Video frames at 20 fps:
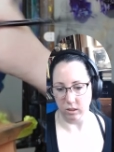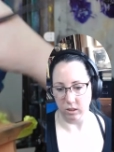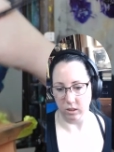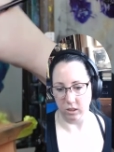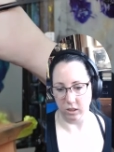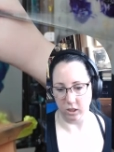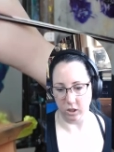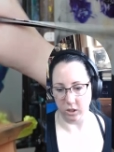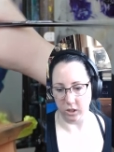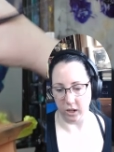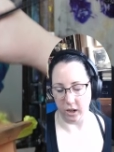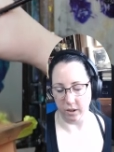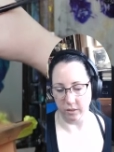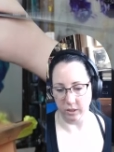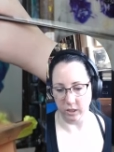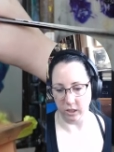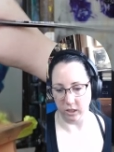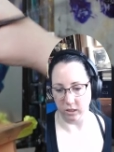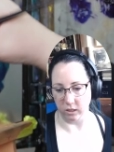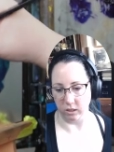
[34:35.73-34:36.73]
God, I haven't
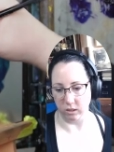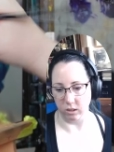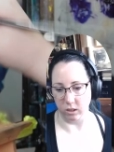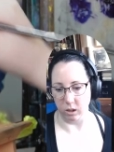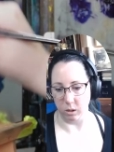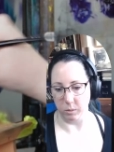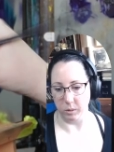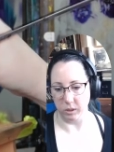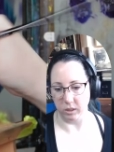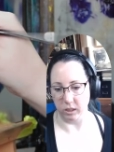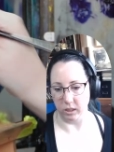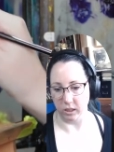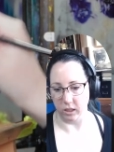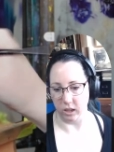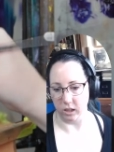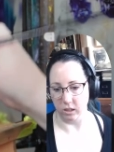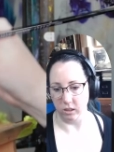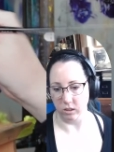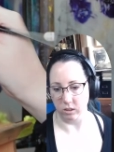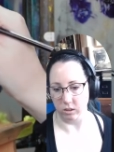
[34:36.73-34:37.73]
done assignments like
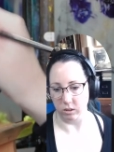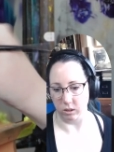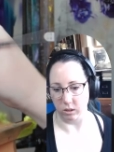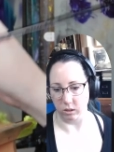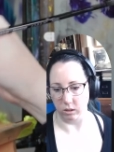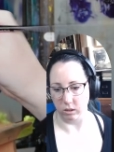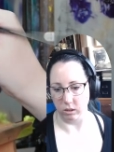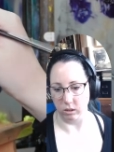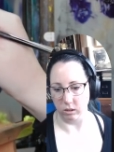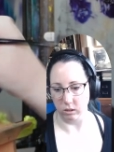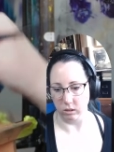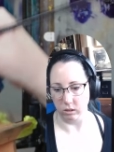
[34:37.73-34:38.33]
that in so long.